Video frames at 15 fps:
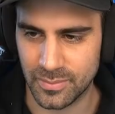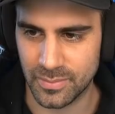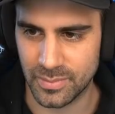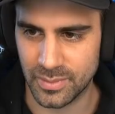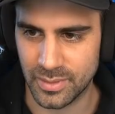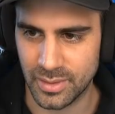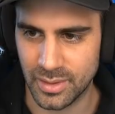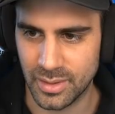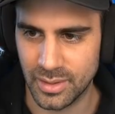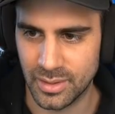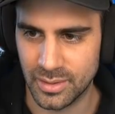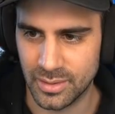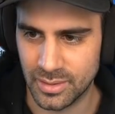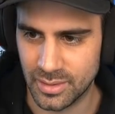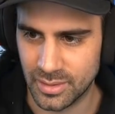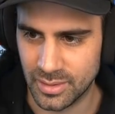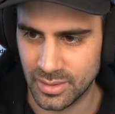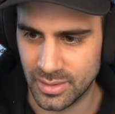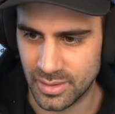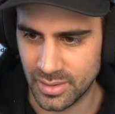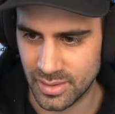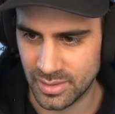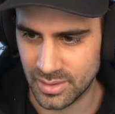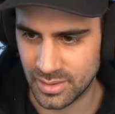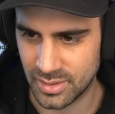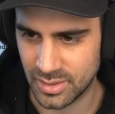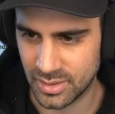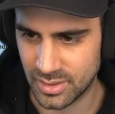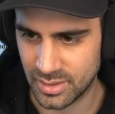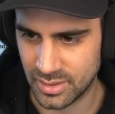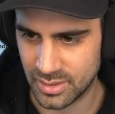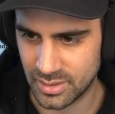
The person shown says nothing.